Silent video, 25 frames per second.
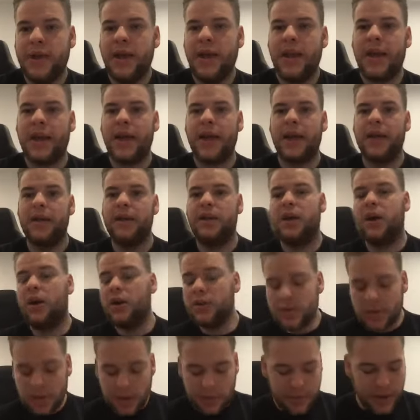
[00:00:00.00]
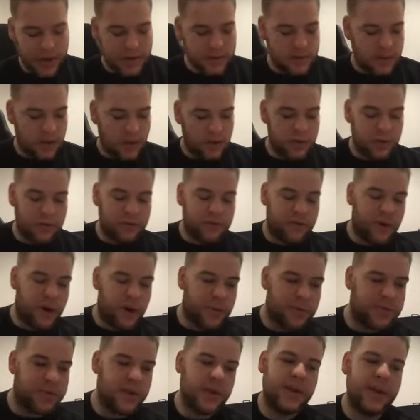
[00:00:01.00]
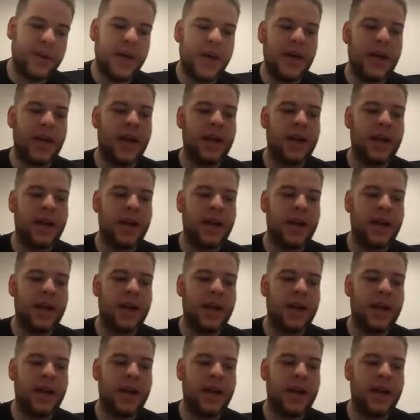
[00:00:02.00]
like, it also depends on the form of the day.